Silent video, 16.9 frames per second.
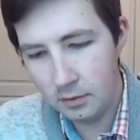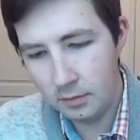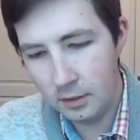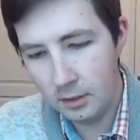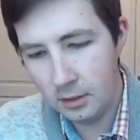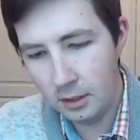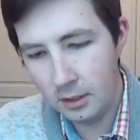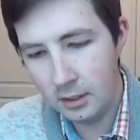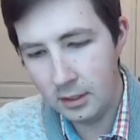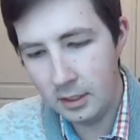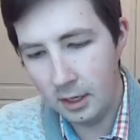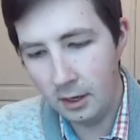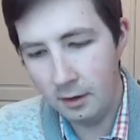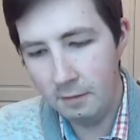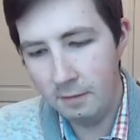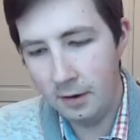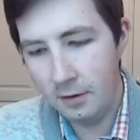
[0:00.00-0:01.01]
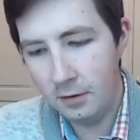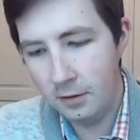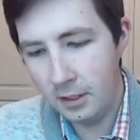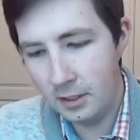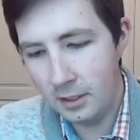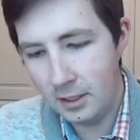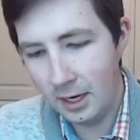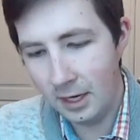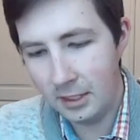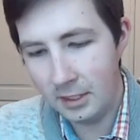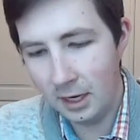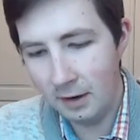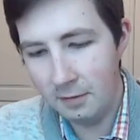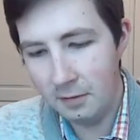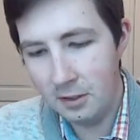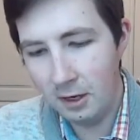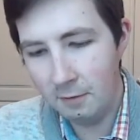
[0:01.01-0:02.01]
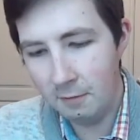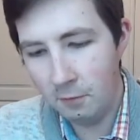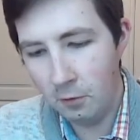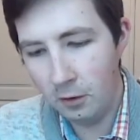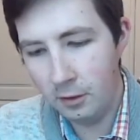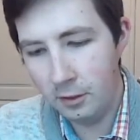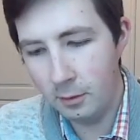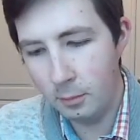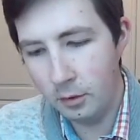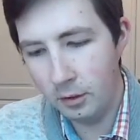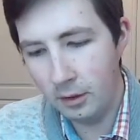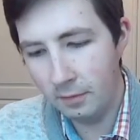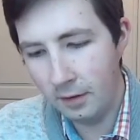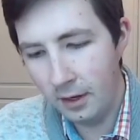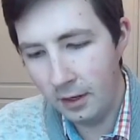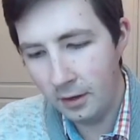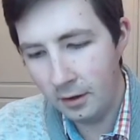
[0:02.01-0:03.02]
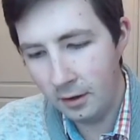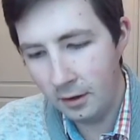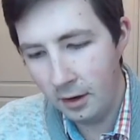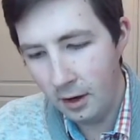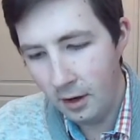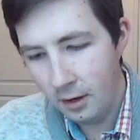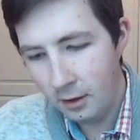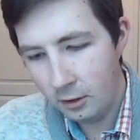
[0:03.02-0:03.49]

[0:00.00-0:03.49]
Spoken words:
of the dark side found in these texts, I've set forth the Book of Anger,